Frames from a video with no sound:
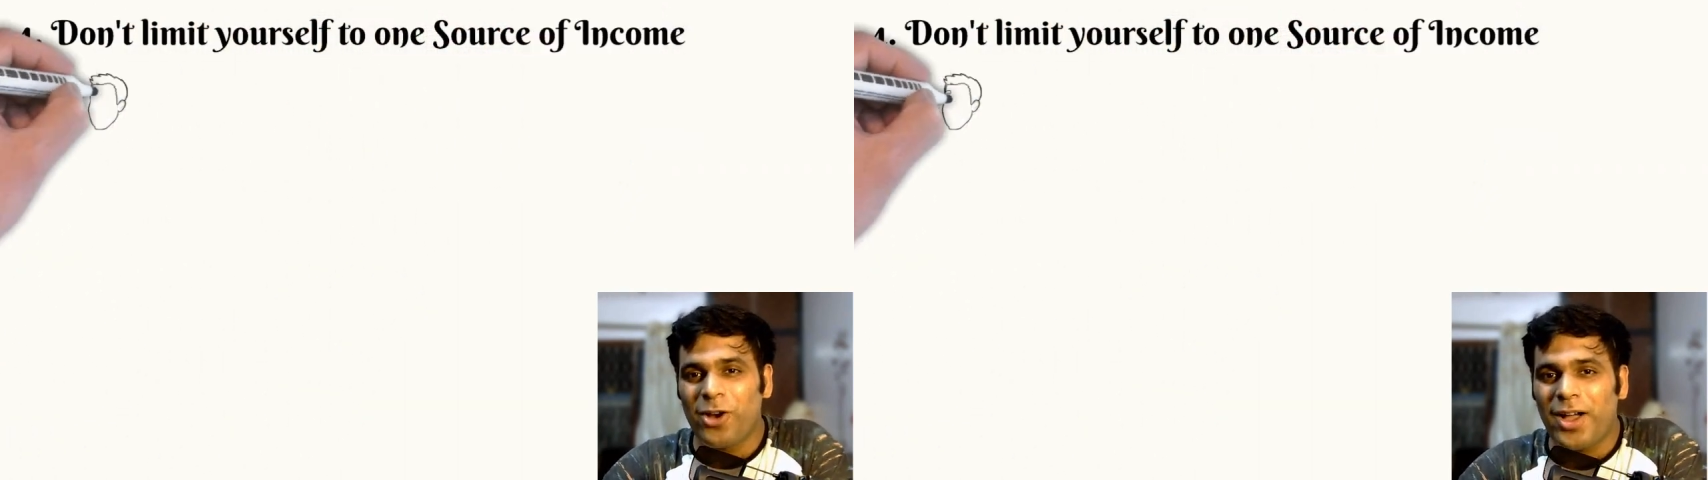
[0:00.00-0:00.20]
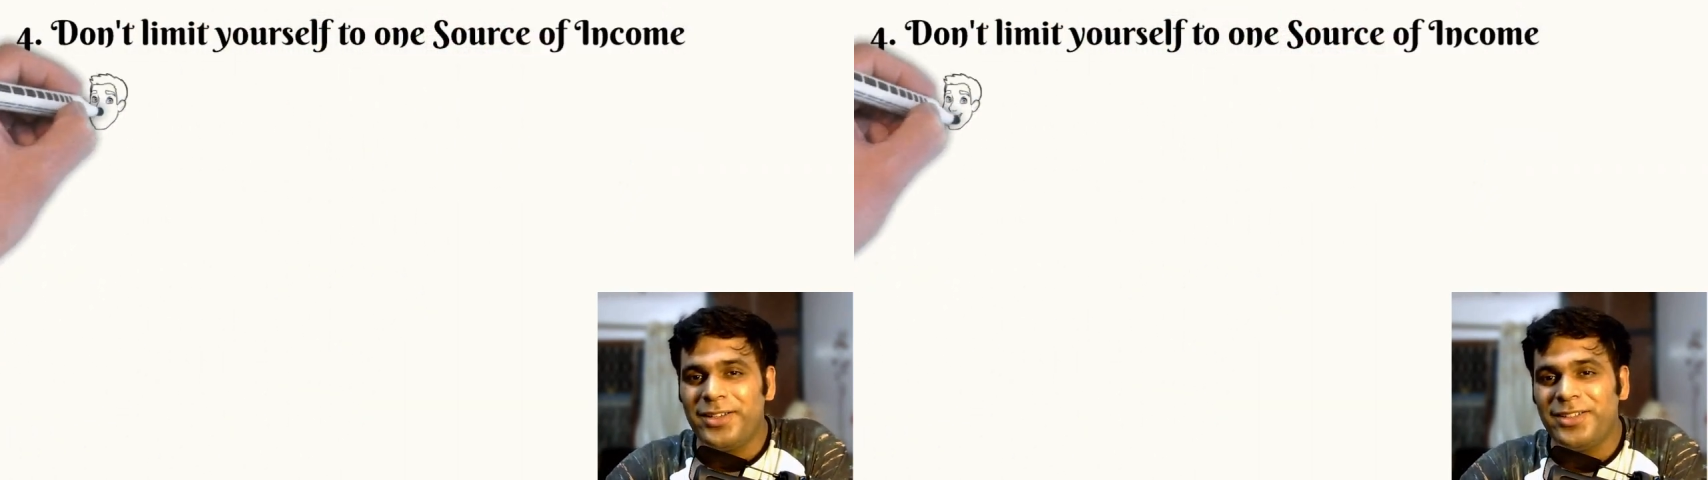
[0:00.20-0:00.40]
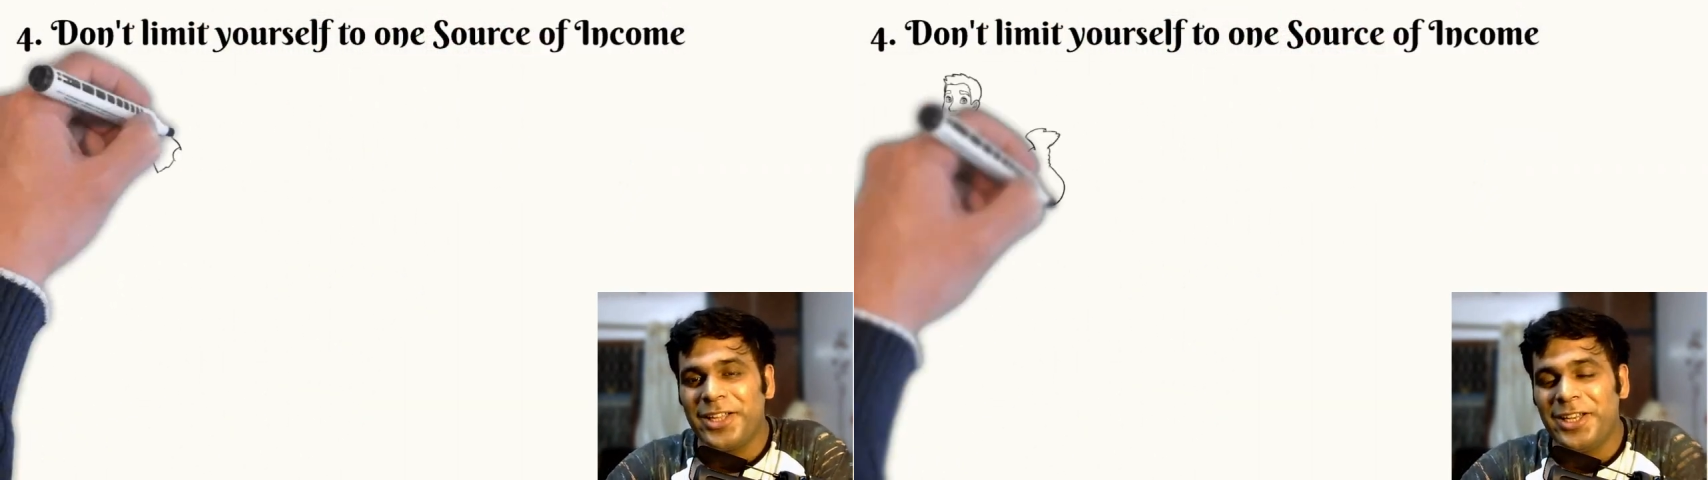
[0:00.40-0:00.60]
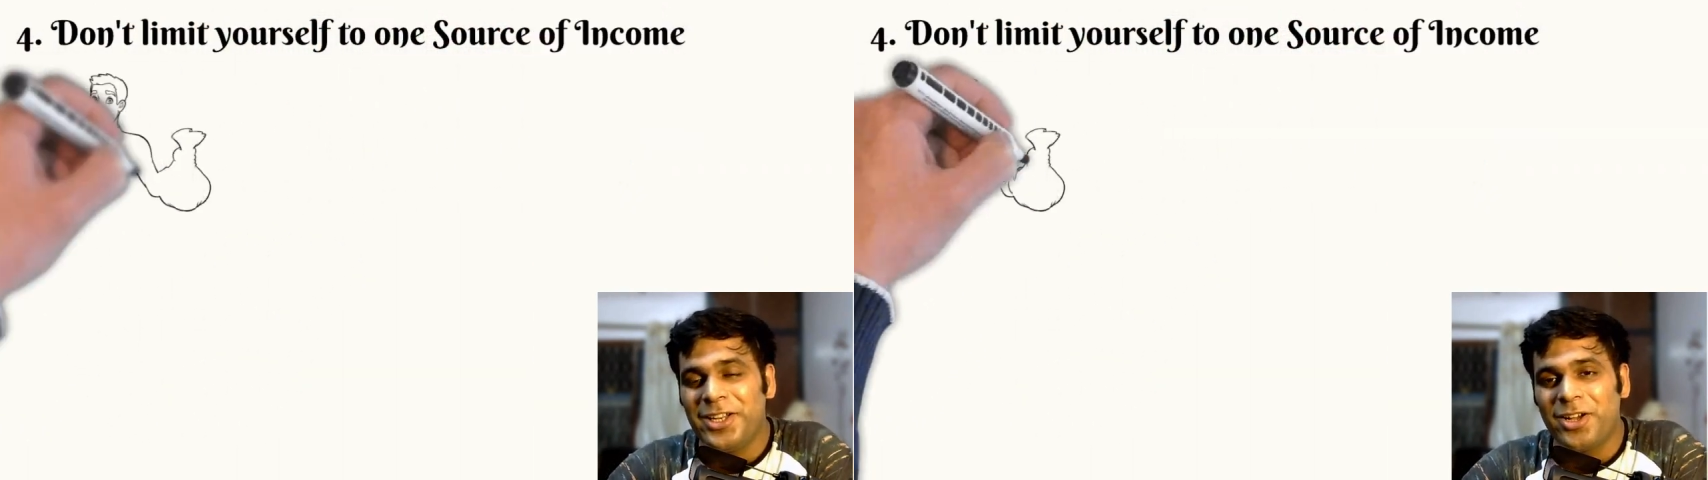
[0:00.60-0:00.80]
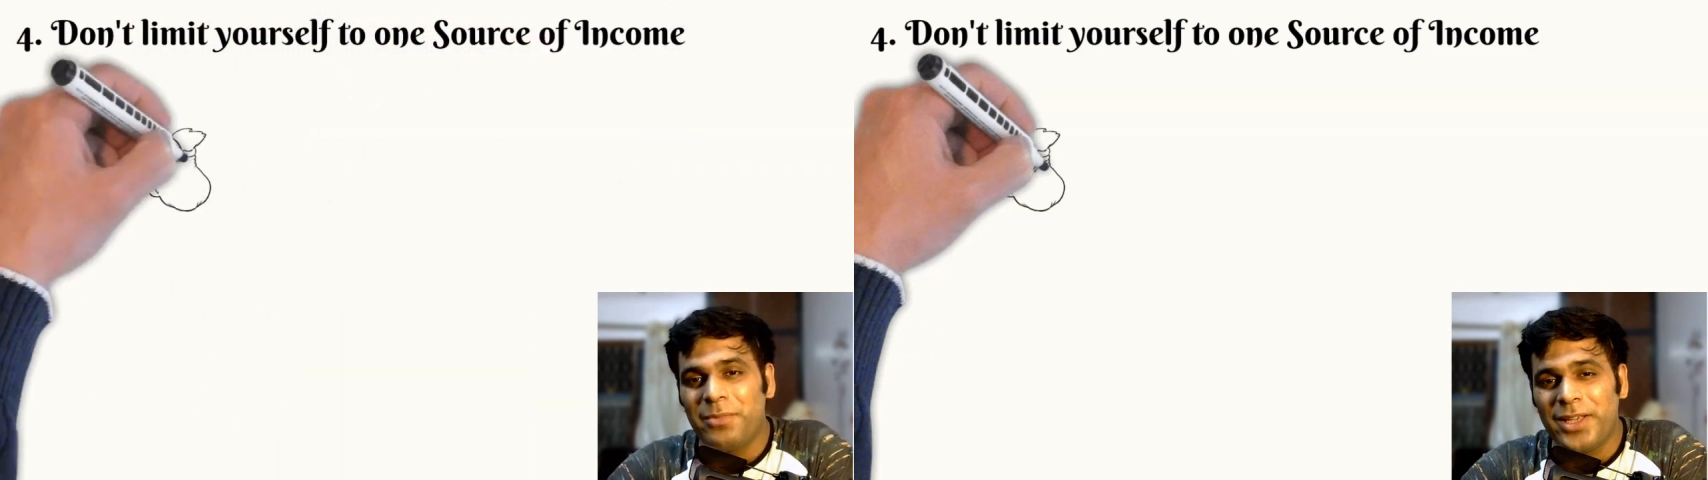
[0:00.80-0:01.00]
your current
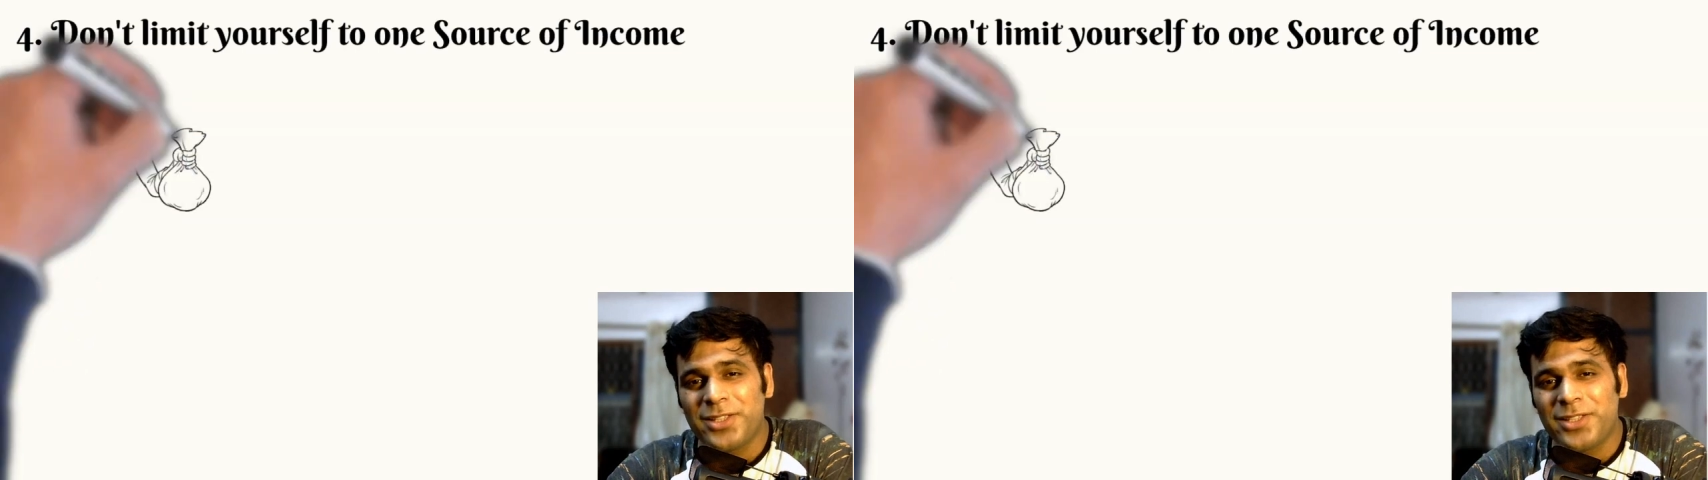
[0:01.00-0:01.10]
income